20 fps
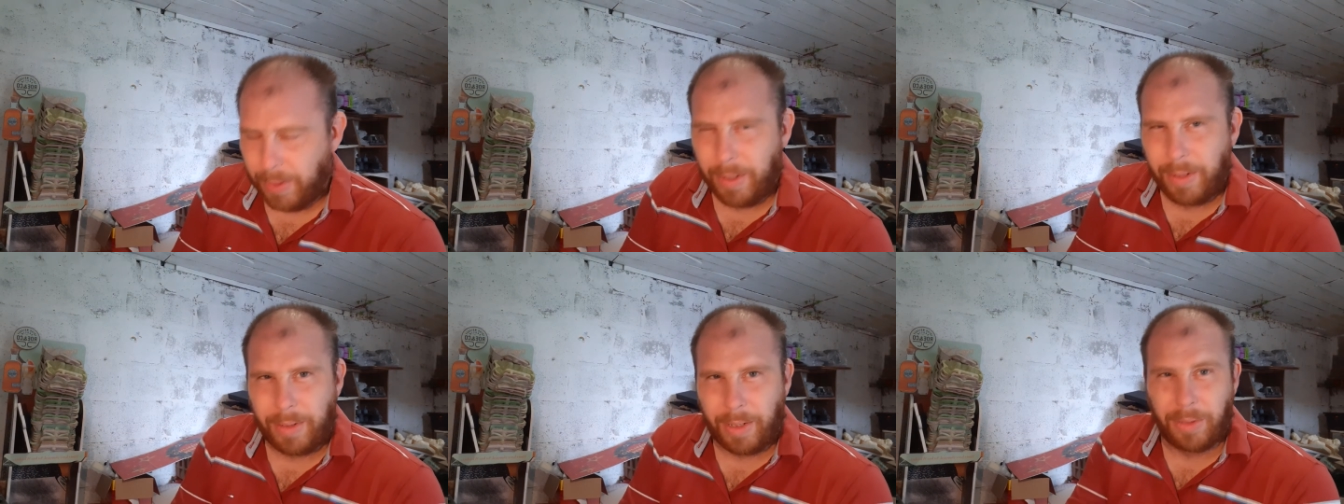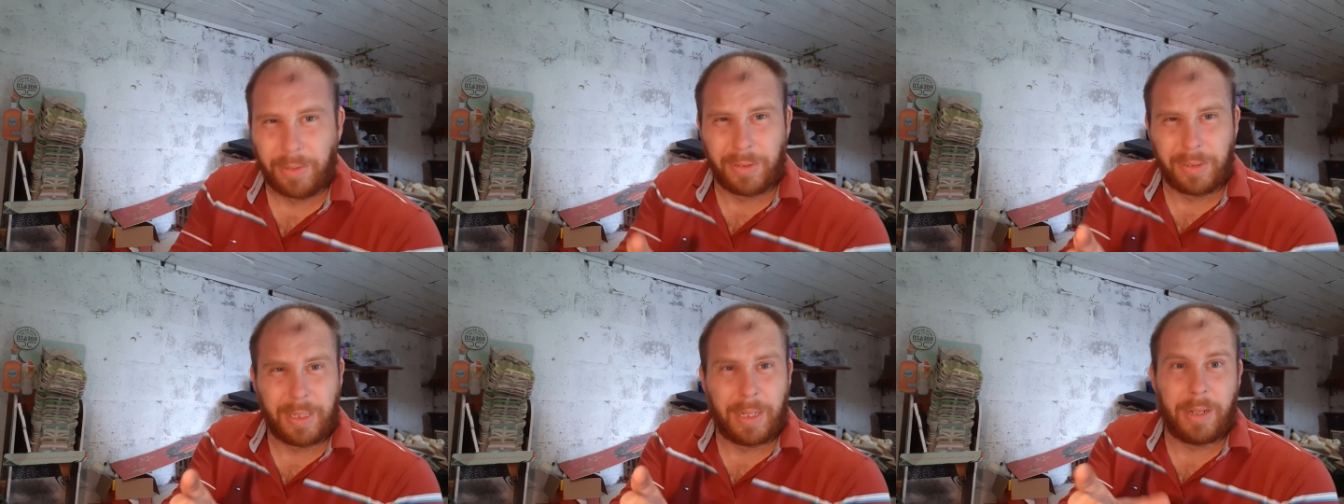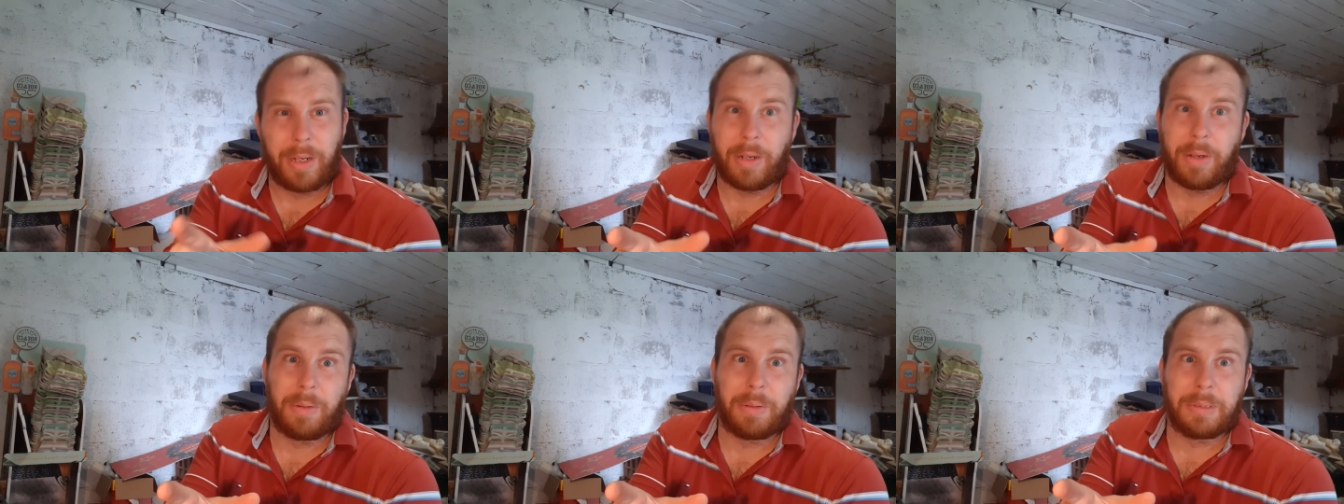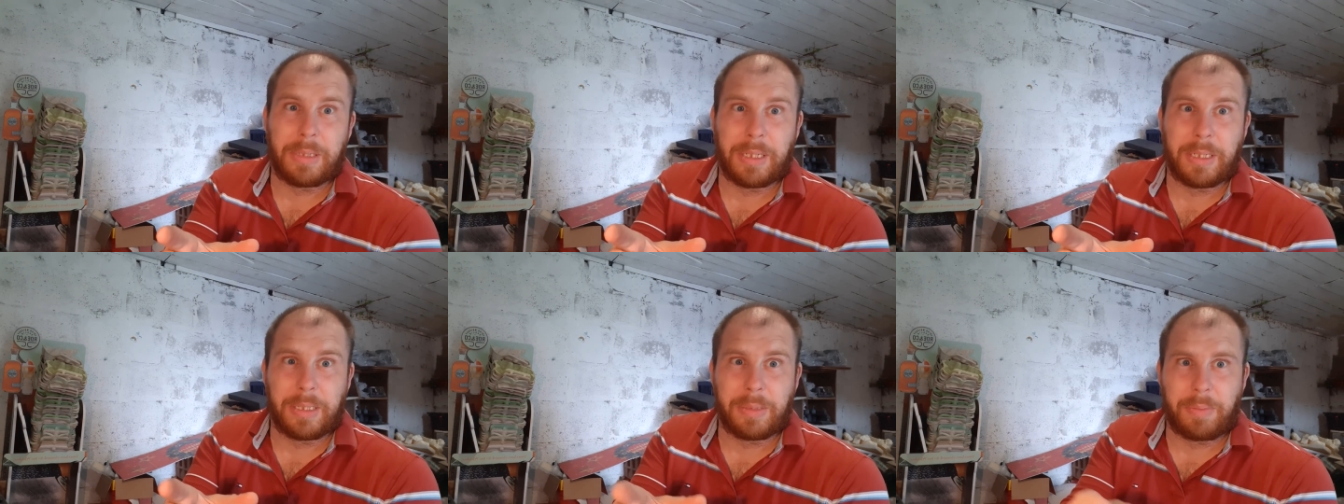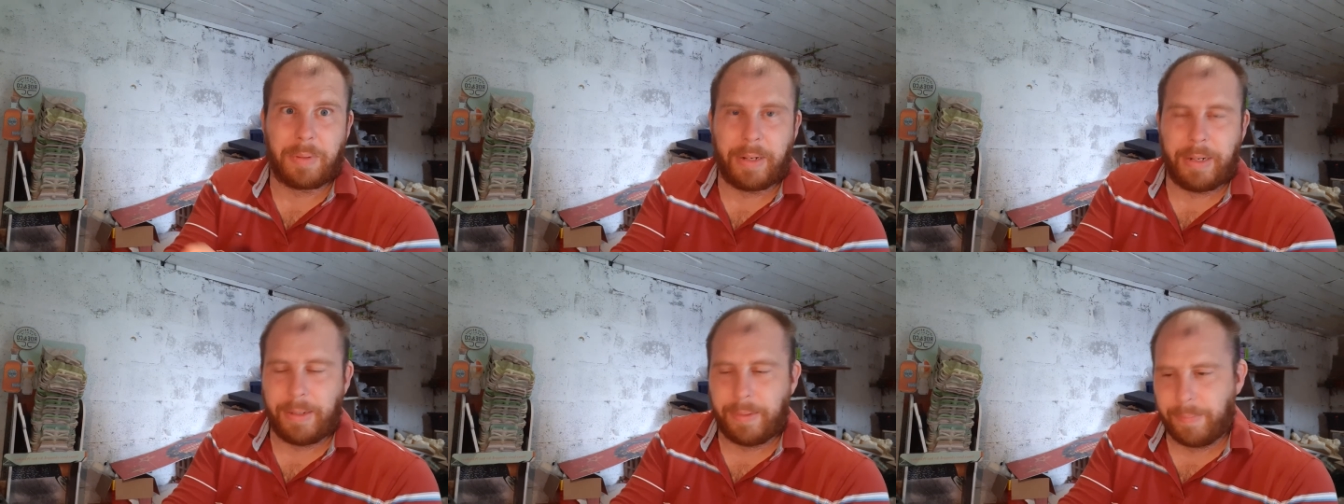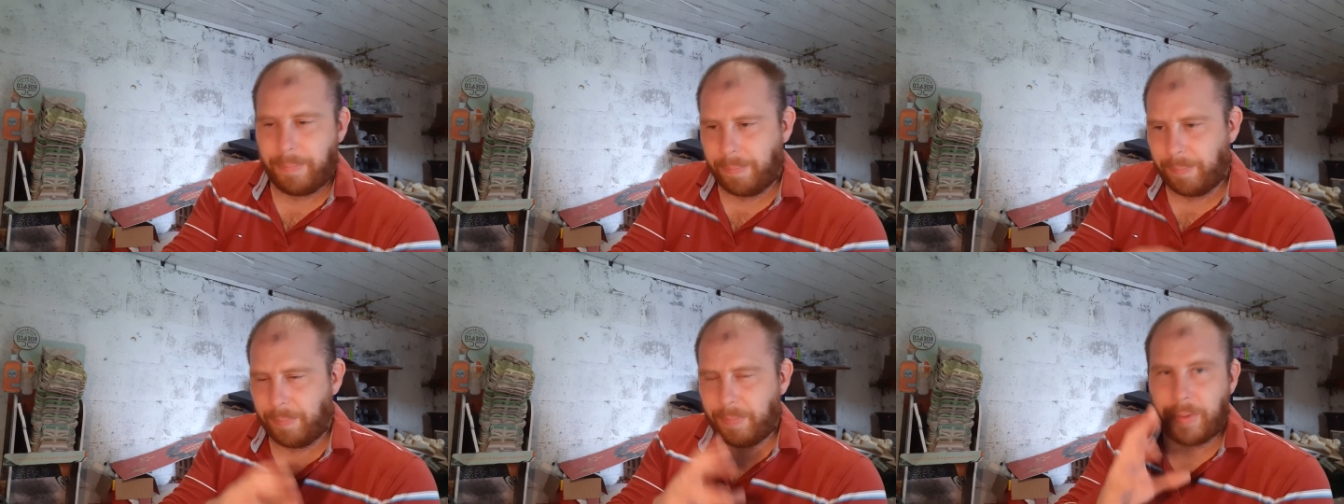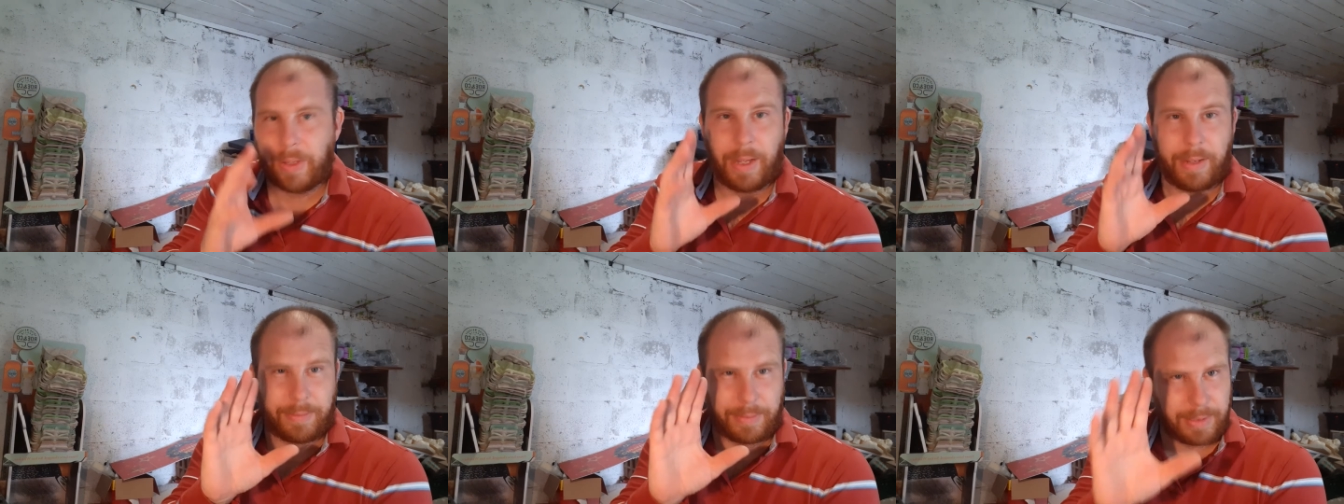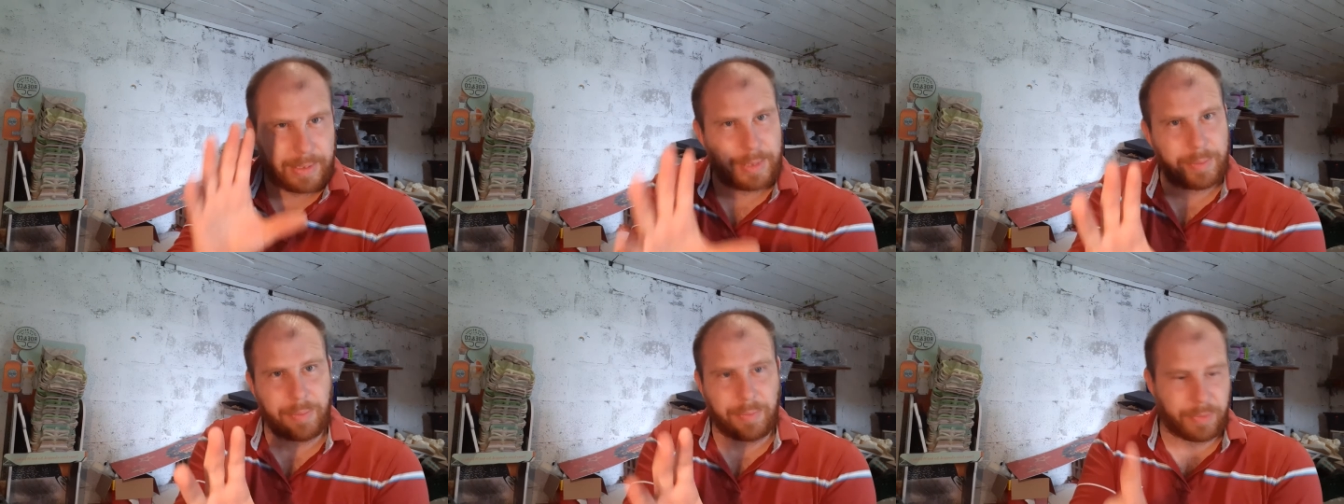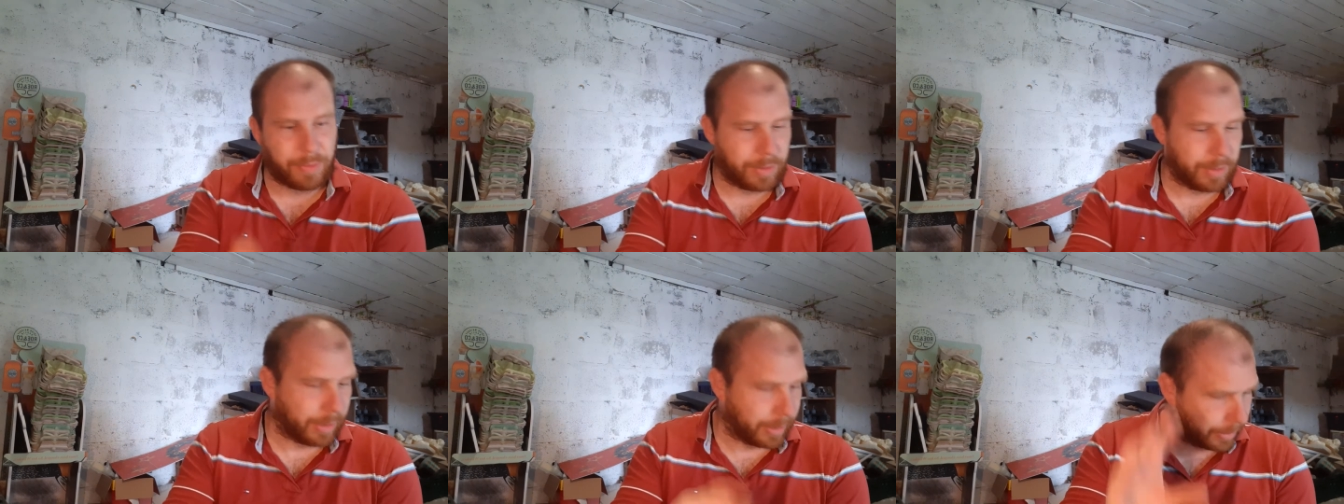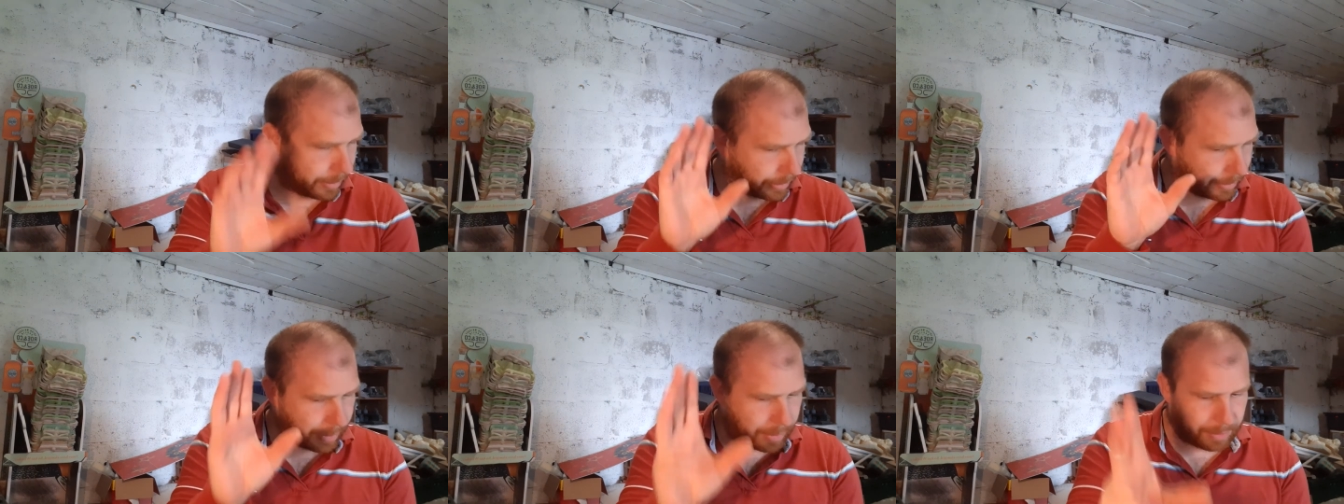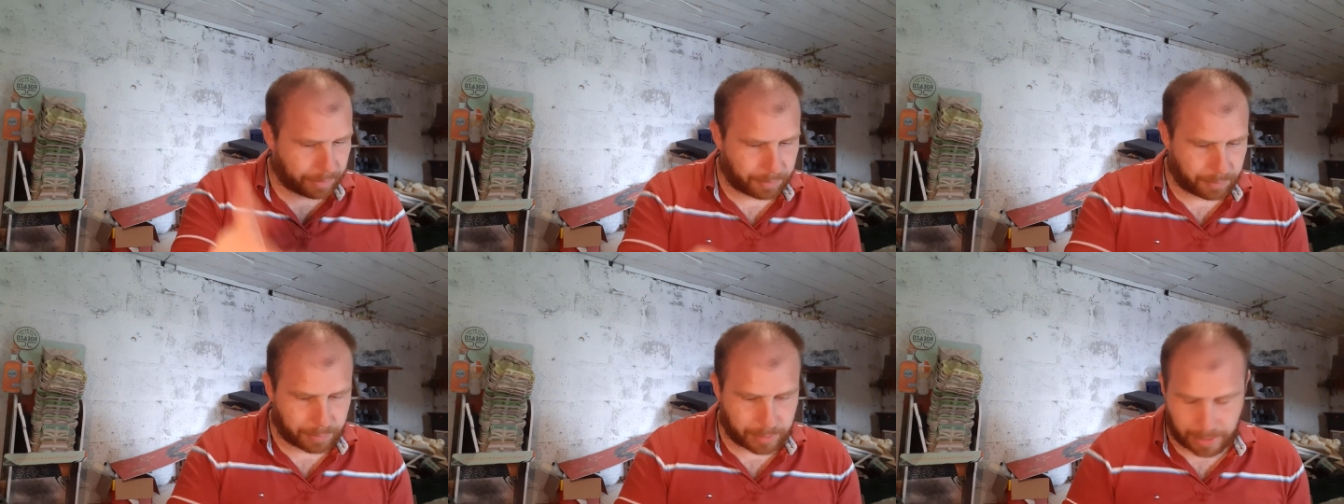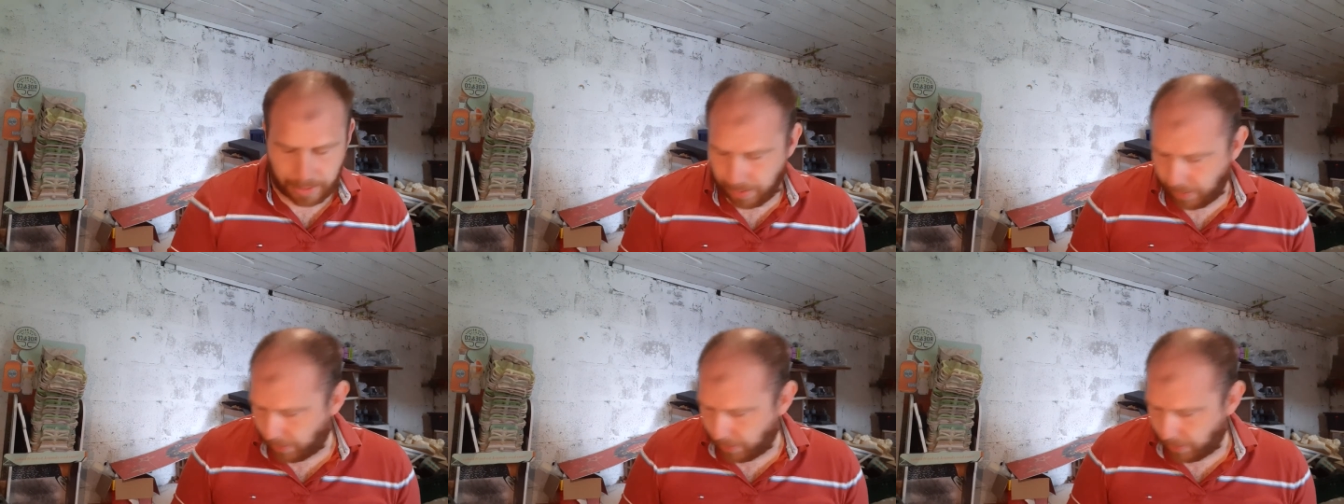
Those who say, what's underspray? I've said this before, I'll just tell you